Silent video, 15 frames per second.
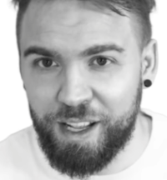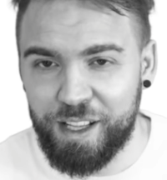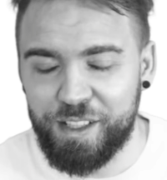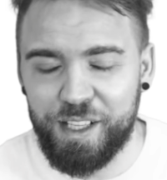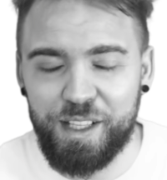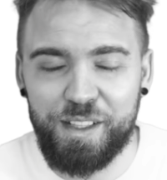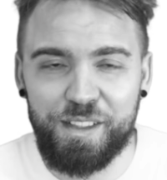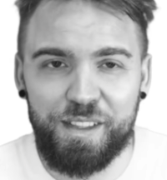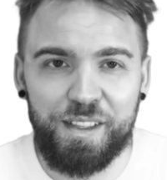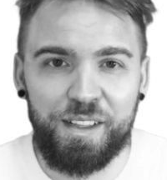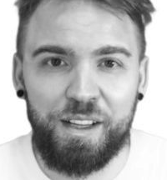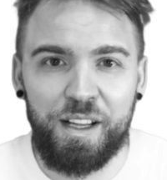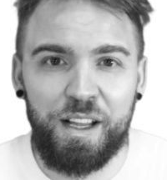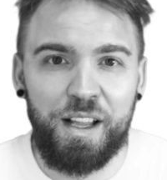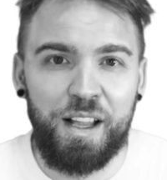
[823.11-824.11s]
Since,
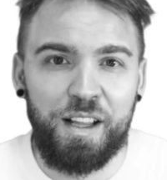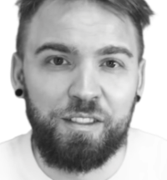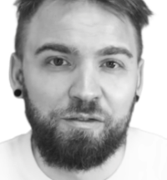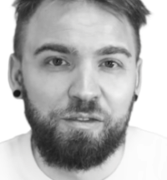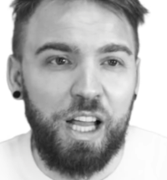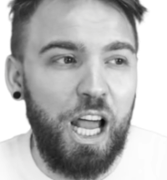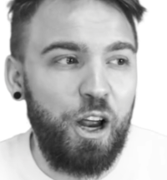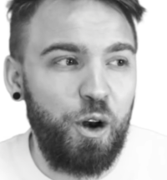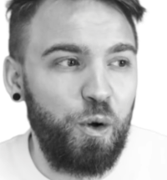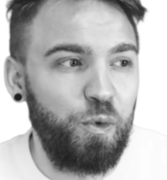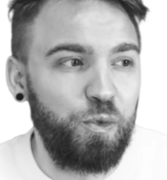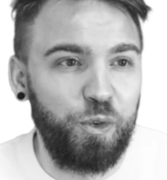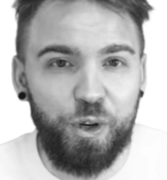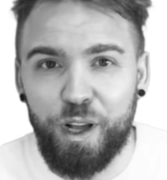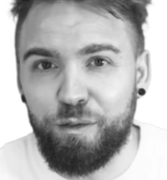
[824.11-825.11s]
I don't know,
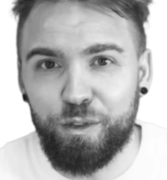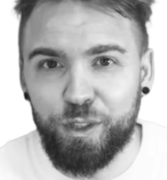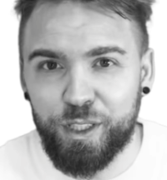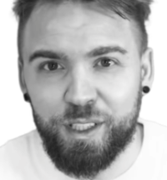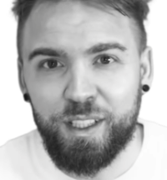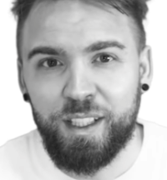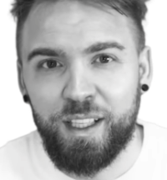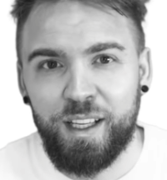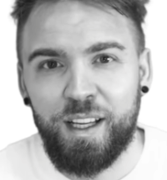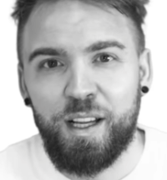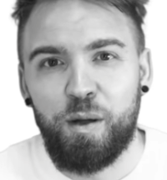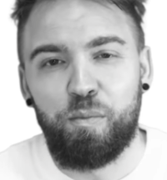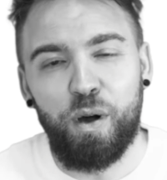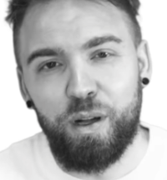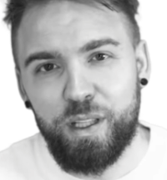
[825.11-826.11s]
forever.
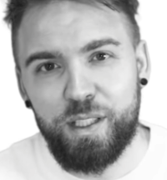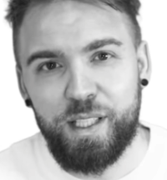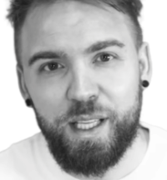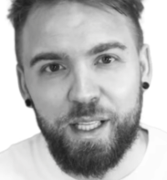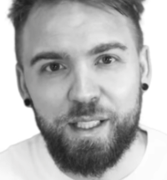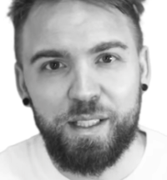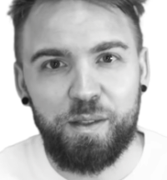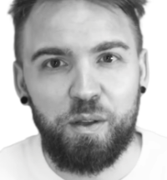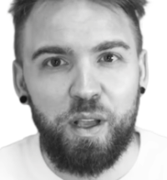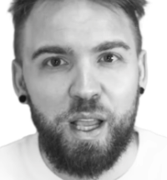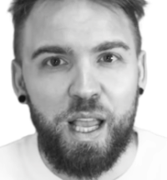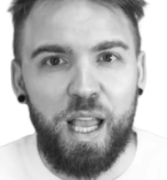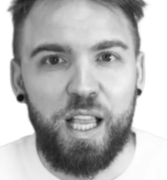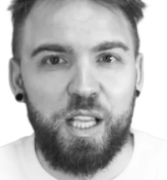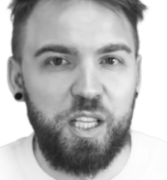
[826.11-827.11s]
Politics
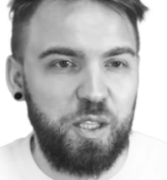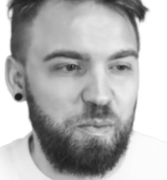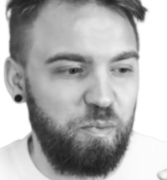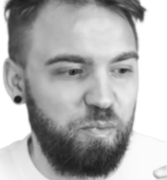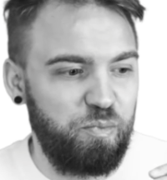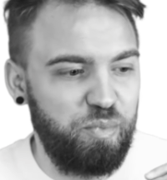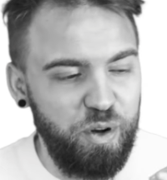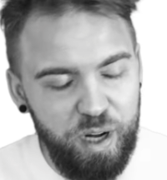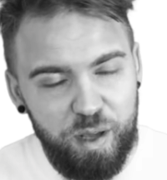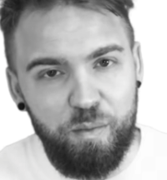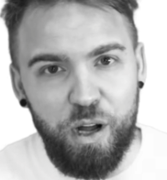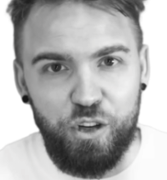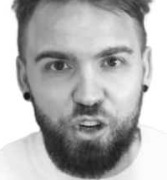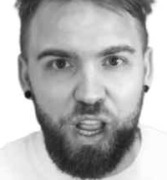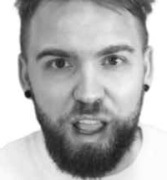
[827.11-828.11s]
is pretty
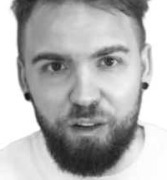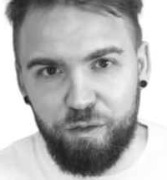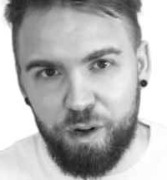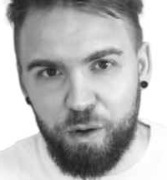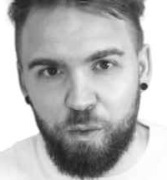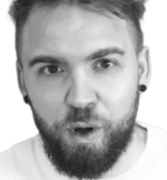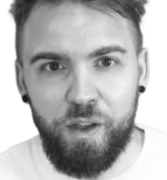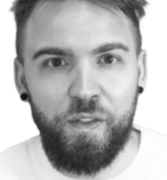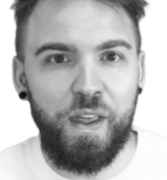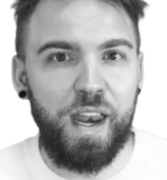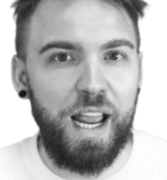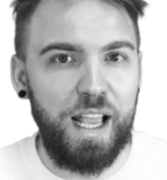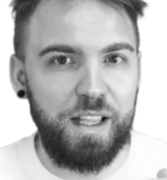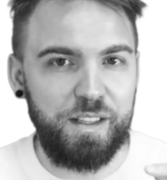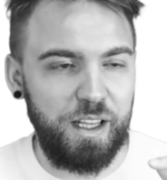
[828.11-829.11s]
much everyone that
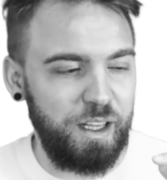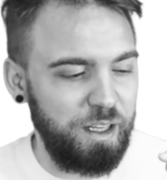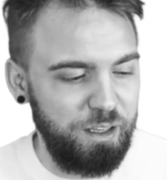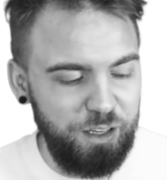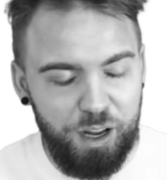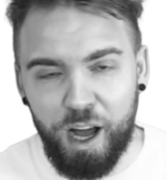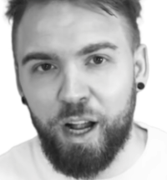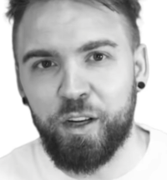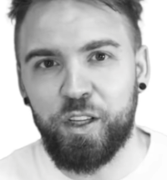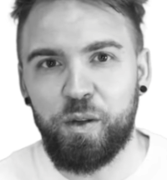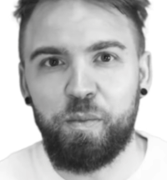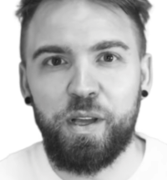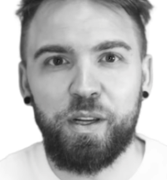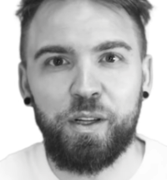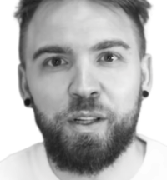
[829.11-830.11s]
has a
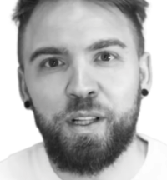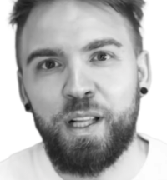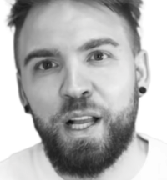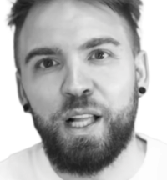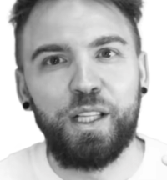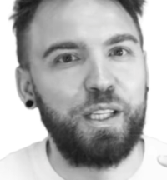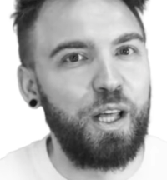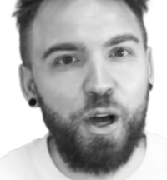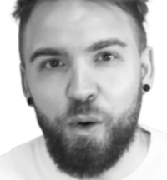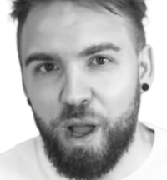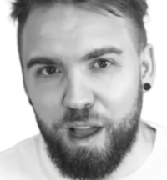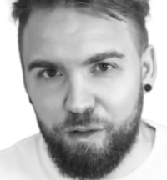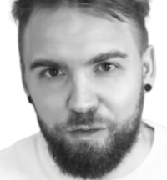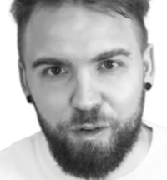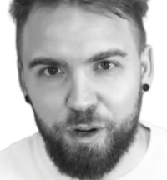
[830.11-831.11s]
non-committal,
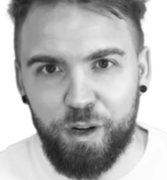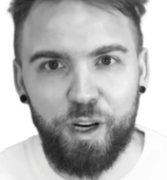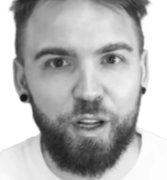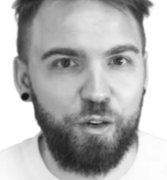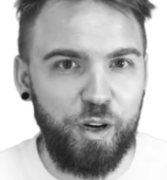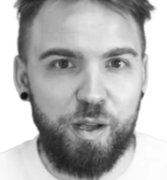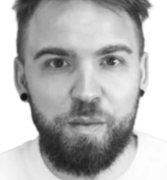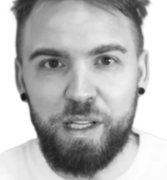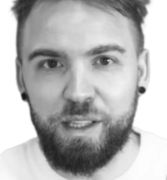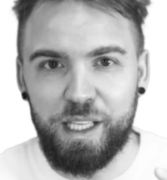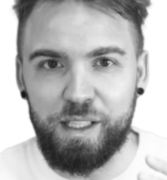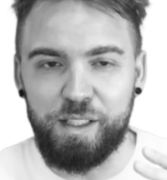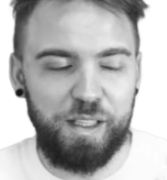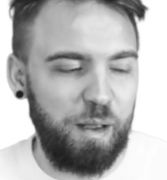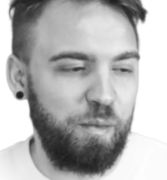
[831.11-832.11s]
low-effort agreement
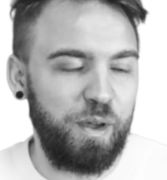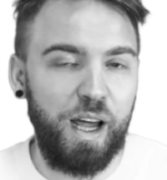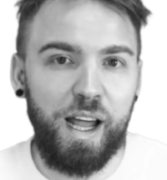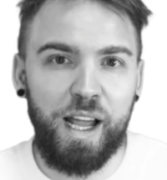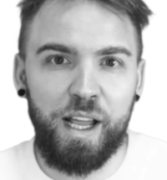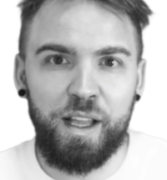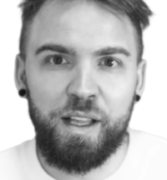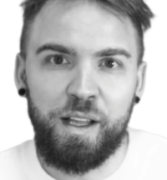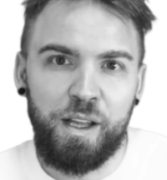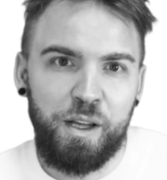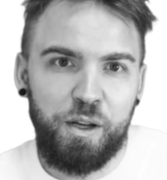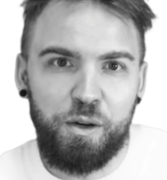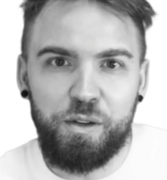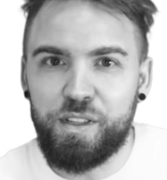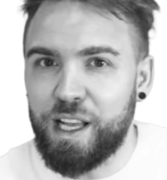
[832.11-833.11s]
that some guy
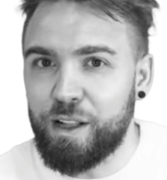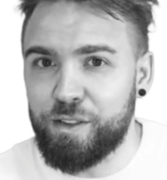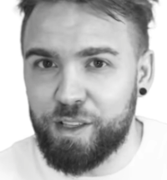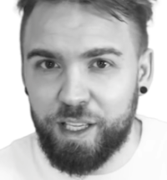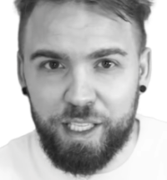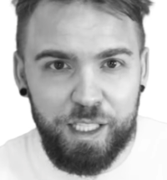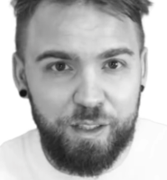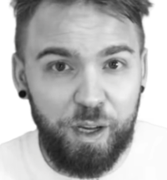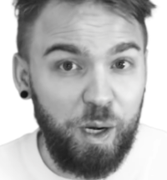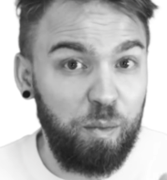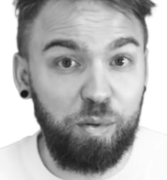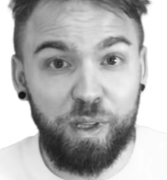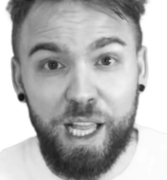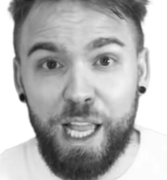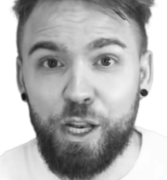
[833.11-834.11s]
who sounds like he's got a
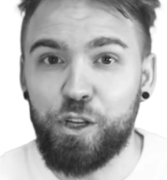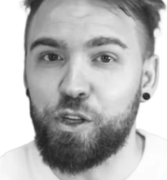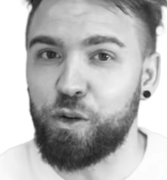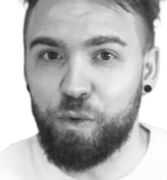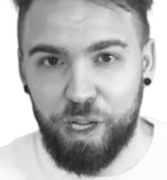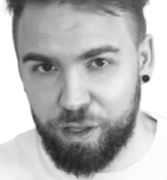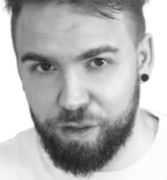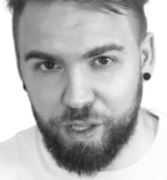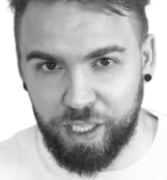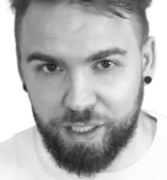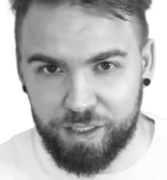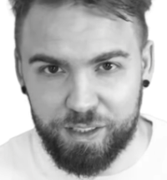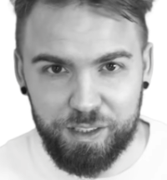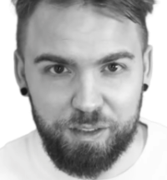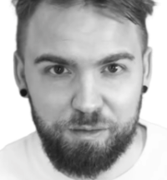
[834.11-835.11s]
plan should run
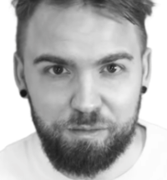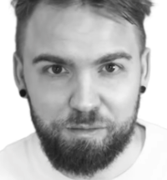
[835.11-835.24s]
things.